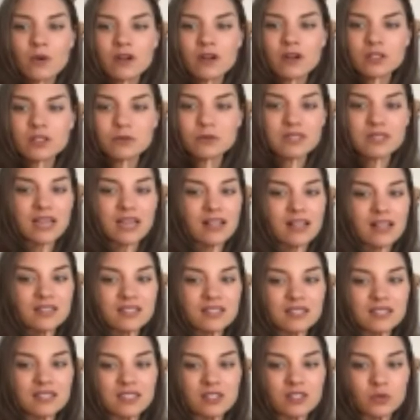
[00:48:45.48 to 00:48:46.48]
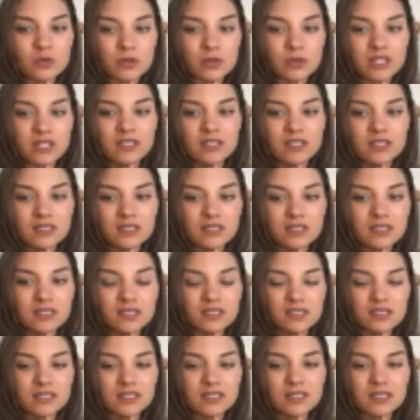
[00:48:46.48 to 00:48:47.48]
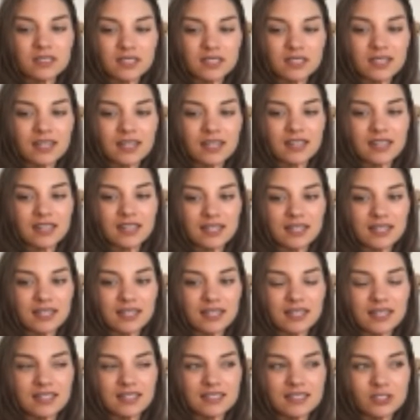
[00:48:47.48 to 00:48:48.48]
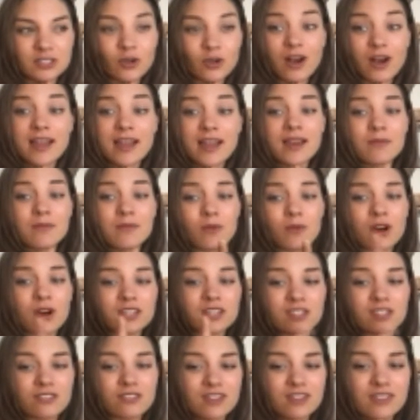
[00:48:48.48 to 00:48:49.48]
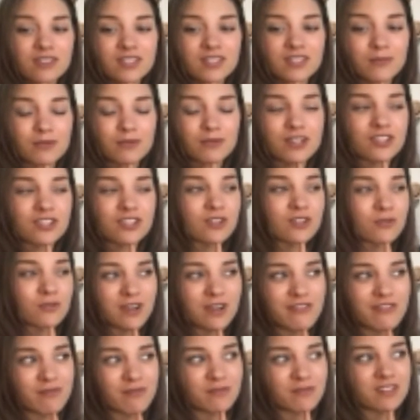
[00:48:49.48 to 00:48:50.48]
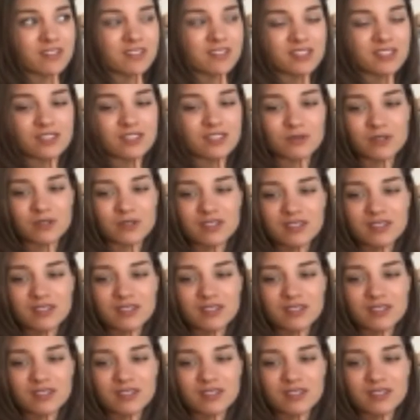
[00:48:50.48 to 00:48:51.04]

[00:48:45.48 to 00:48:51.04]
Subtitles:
with Allison Eastwood. So I am 1 degree of separation away from Clint Eastwood.